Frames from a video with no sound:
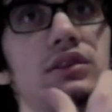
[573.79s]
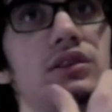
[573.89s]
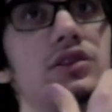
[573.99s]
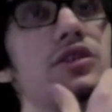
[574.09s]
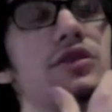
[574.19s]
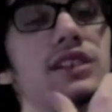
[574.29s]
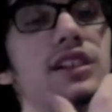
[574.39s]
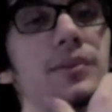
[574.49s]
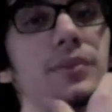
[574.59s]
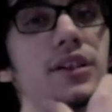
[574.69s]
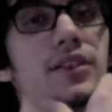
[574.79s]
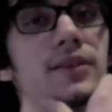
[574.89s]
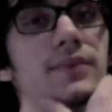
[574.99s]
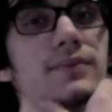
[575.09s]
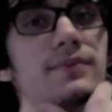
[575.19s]
There's no doubt about
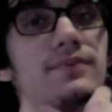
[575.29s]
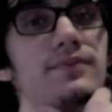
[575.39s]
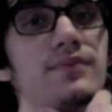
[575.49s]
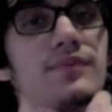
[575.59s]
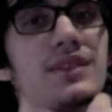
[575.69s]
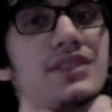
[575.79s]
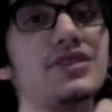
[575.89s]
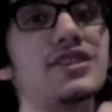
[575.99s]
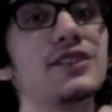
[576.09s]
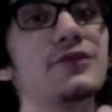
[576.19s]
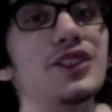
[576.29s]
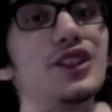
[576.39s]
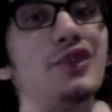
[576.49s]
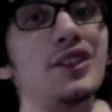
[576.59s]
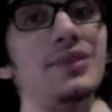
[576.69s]
it. This generation
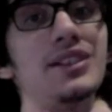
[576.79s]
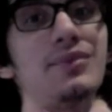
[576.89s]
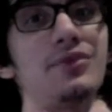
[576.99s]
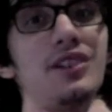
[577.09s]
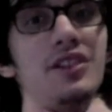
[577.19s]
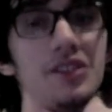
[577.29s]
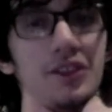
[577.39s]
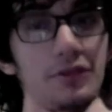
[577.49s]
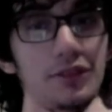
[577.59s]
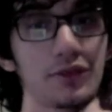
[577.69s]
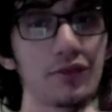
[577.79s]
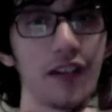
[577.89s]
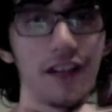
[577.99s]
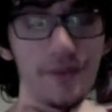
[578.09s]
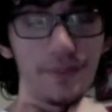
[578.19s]
wants to become adults. We'll
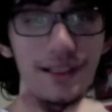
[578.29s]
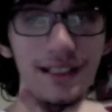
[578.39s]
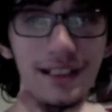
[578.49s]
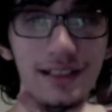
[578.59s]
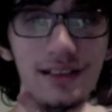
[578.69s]
have it bad.